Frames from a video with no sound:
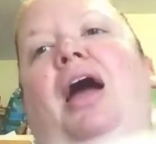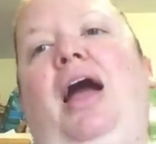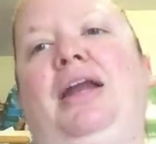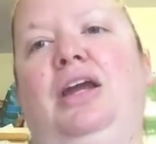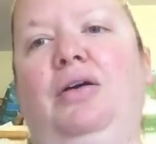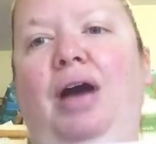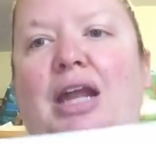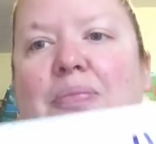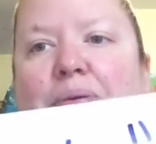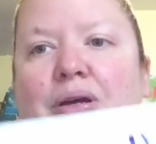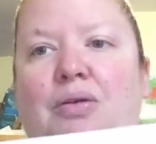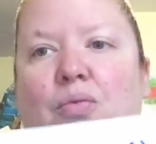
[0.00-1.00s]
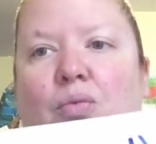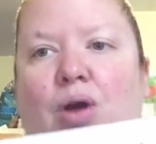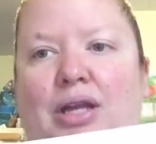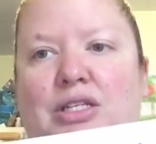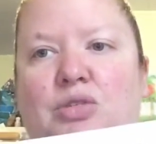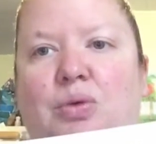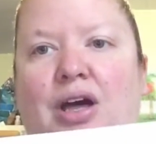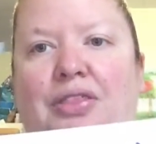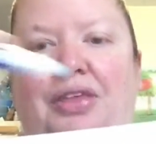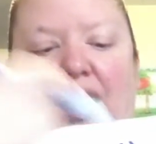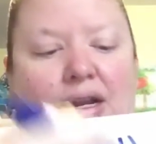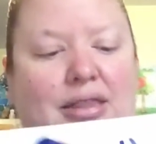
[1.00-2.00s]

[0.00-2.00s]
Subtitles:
I know how to put 1/12 and